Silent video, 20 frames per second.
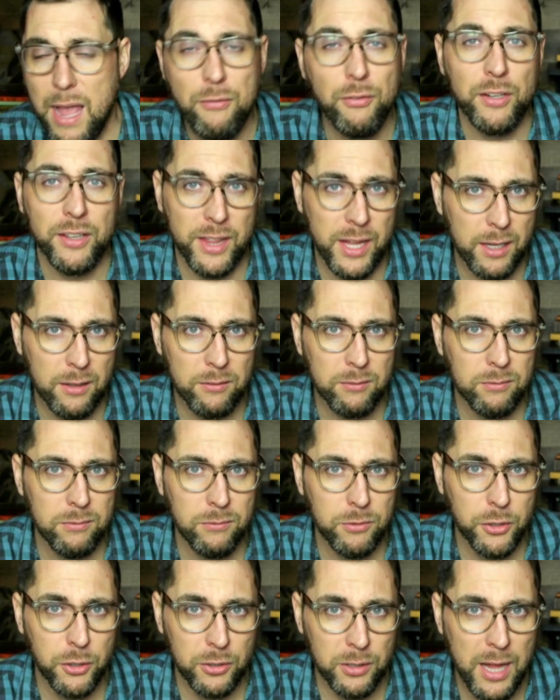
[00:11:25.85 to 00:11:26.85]
everything,
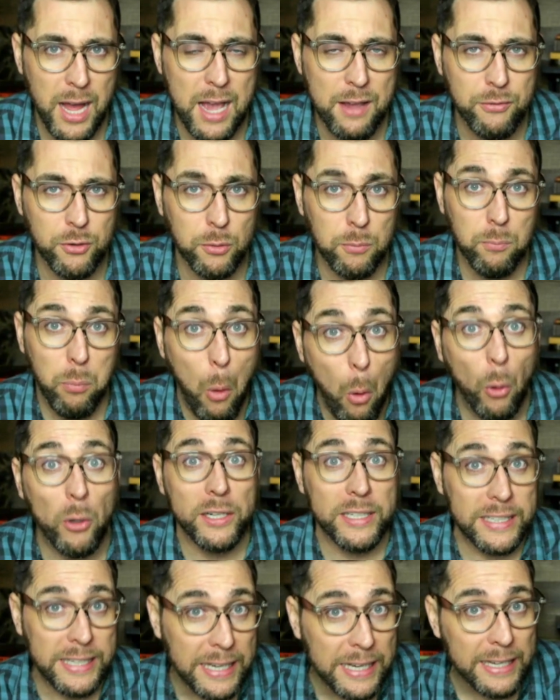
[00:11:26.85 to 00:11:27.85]
for your life. You're
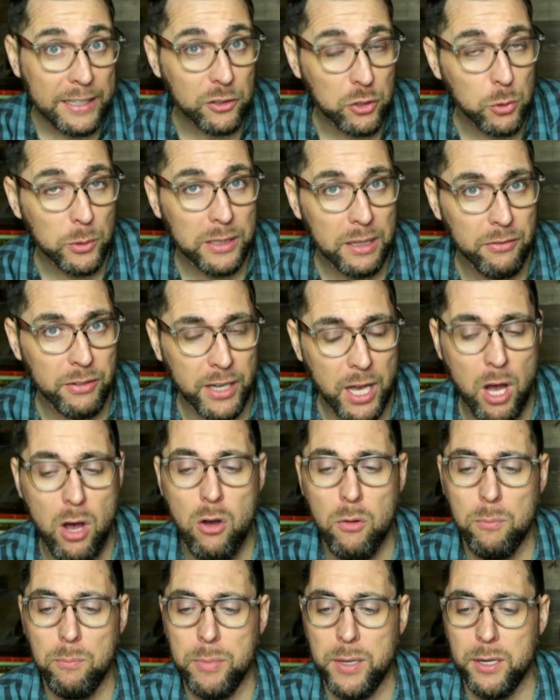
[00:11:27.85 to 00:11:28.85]
born again to a living
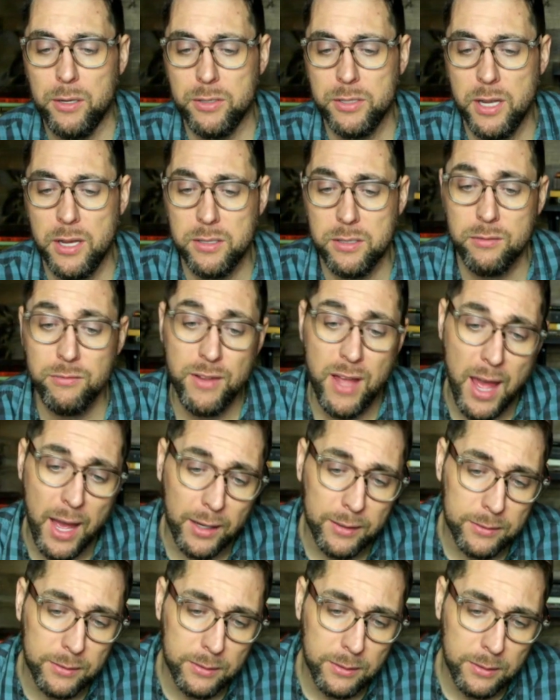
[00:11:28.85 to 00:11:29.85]
hope, Peter says. In
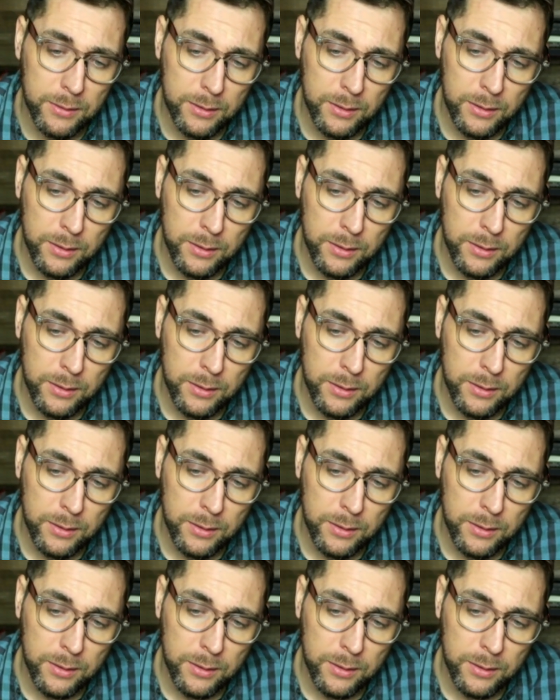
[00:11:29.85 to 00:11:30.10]
fact,